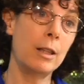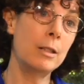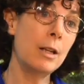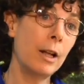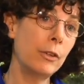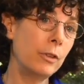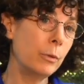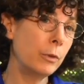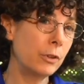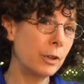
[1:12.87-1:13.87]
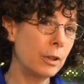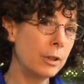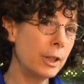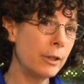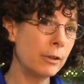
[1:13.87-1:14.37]
the Dust, it was
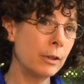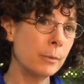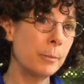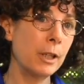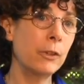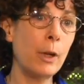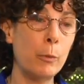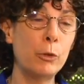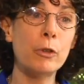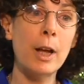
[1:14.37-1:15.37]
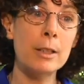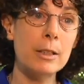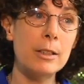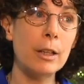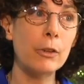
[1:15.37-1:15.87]
clear, because I was trying to
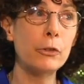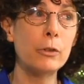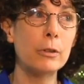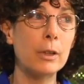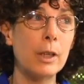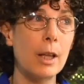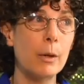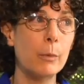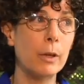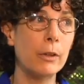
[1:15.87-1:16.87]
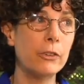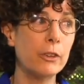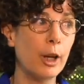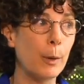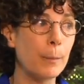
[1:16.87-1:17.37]
tell a story that was
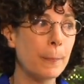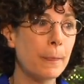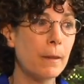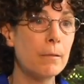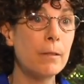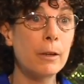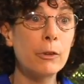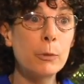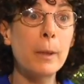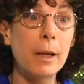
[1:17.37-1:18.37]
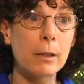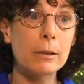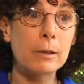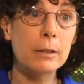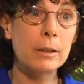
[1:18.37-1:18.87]
very spare,
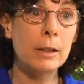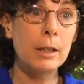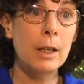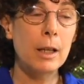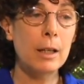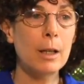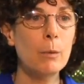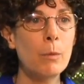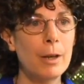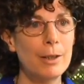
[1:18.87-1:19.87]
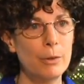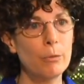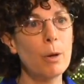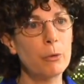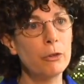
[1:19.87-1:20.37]
and I wanted to
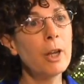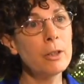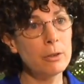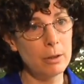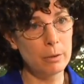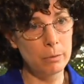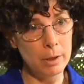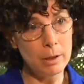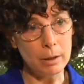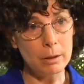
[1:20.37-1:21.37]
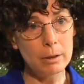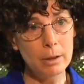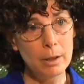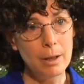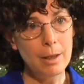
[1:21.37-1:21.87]
represent to the reader
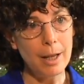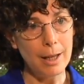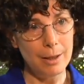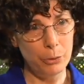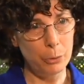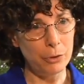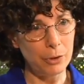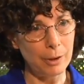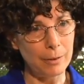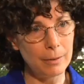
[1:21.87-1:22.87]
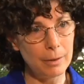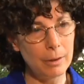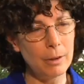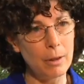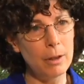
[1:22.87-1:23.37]
that this was
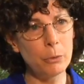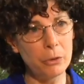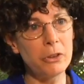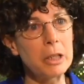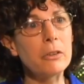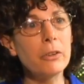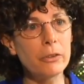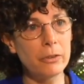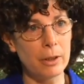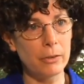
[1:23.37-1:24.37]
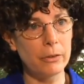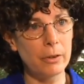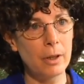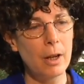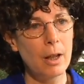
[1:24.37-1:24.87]
this was an existence
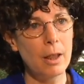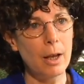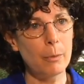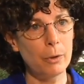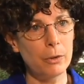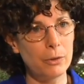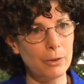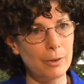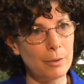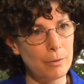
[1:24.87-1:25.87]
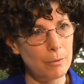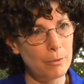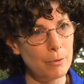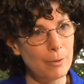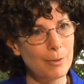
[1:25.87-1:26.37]
that was
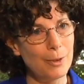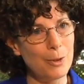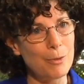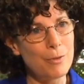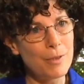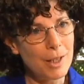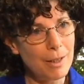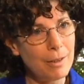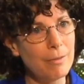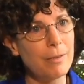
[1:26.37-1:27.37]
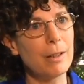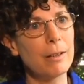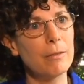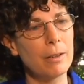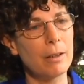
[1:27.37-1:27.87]
very,
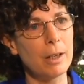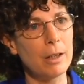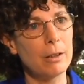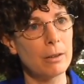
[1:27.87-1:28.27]
very, very